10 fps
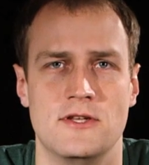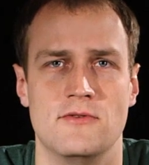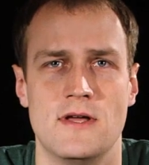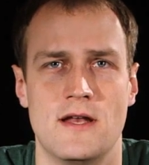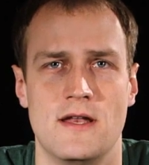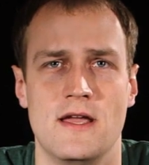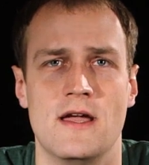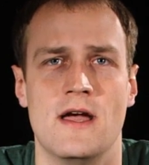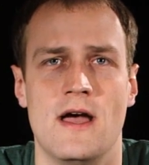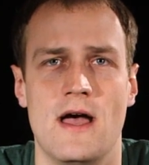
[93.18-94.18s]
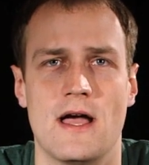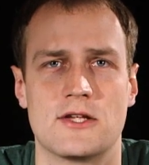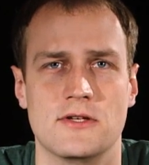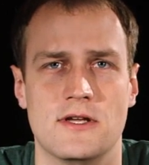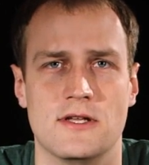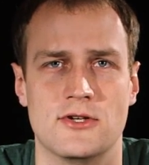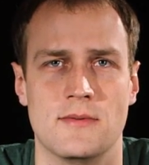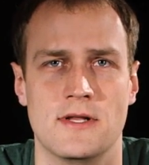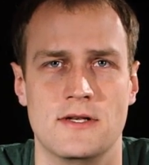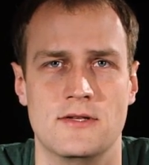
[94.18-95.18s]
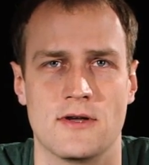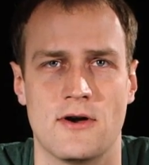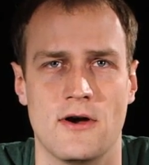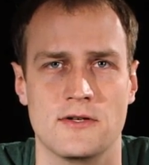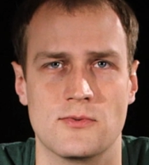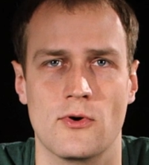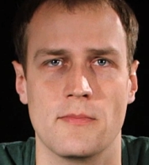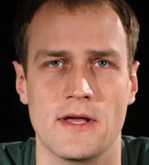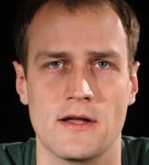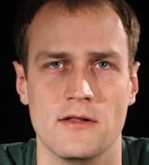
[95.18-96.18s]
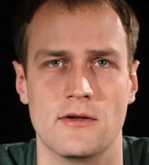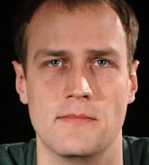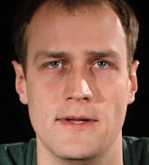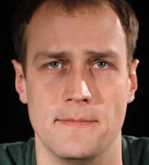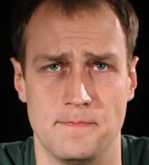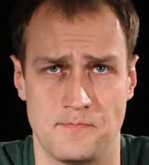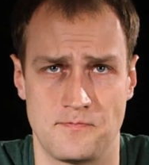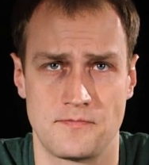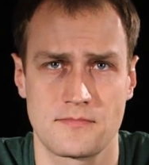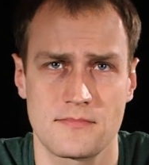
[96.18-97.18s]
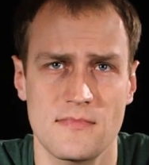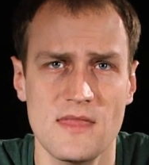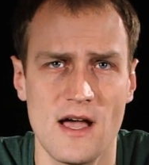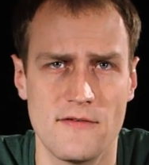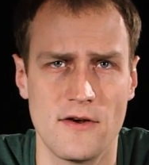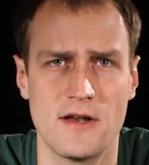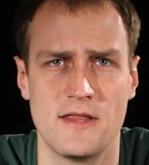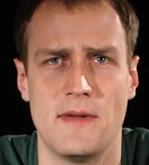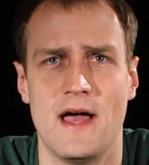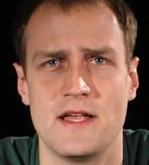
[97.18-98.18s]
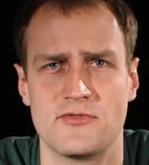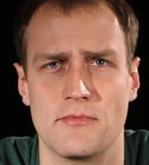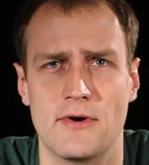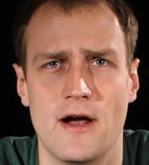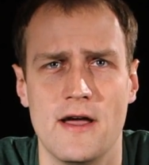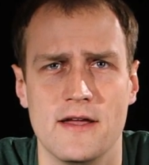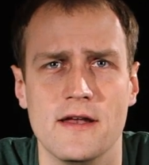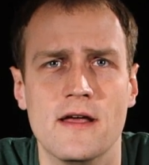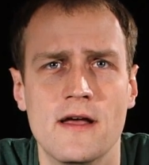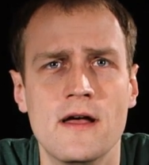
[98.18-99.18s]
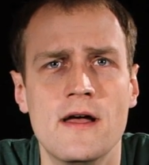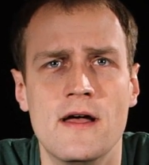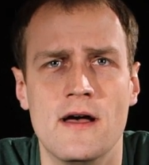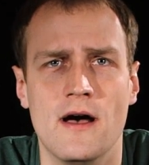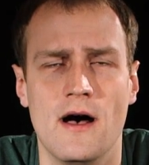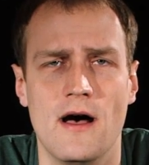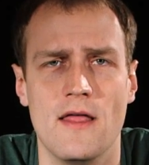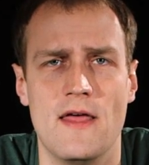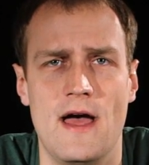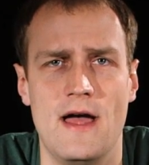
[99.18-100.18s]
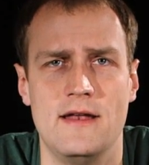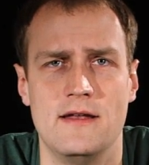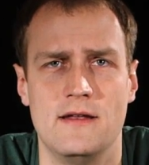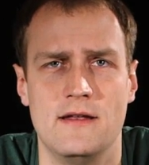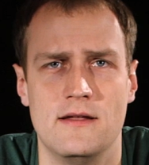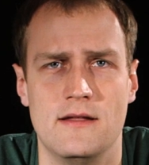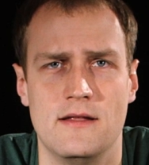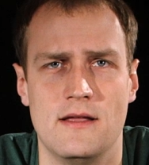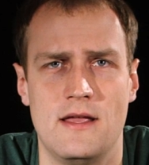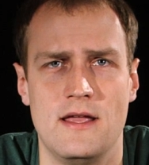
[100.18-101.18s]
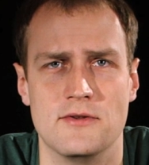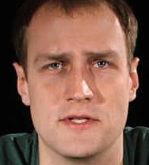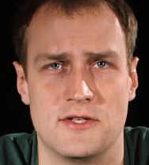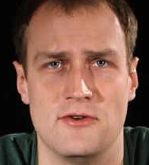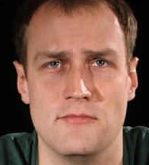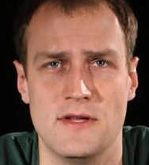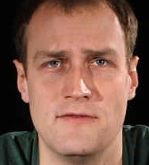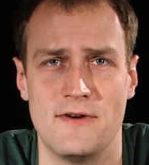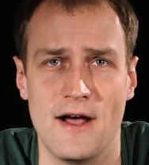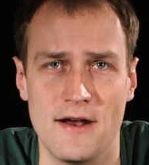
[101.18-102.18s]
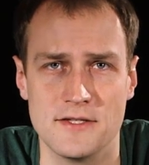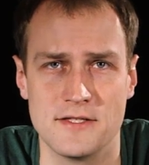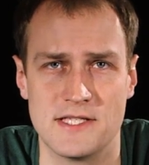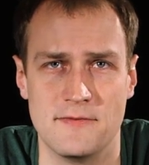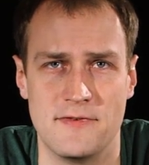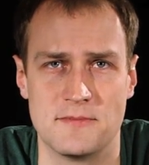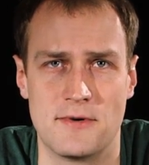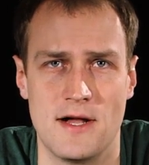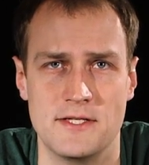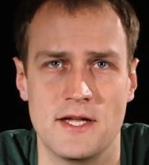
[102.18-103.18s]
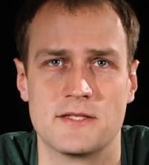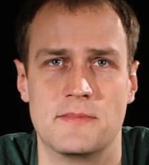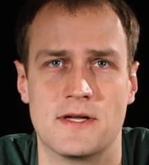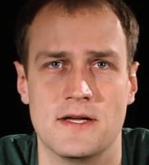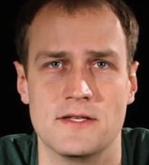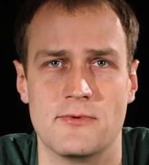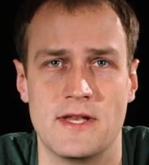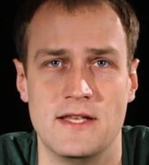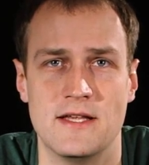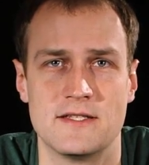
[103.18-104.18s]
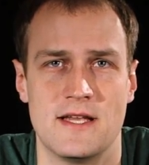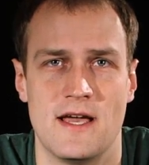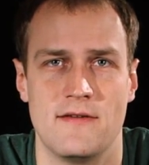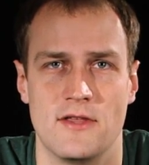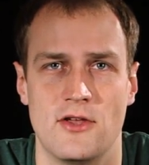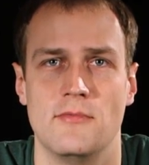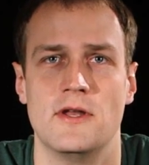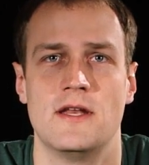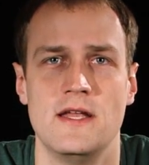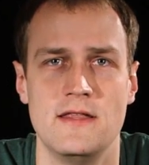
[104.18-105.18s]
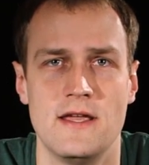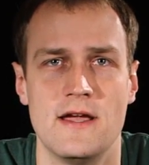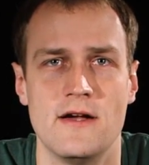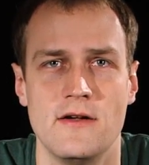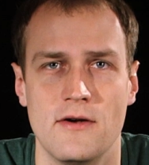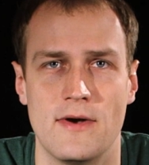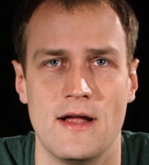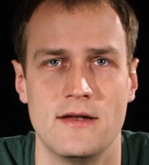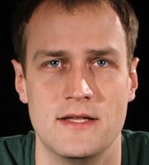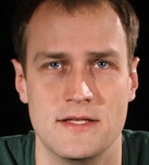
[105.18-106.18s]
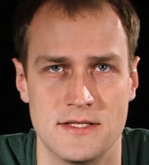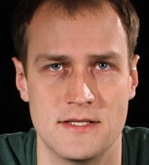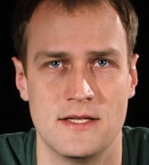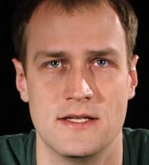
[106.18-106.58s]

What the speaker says: in humidity actually contributed to the cards warping a little bit. I've heard in the past from Brian that he uses humidifiers on some of his projects because when he doesn't have the humidity in the air around his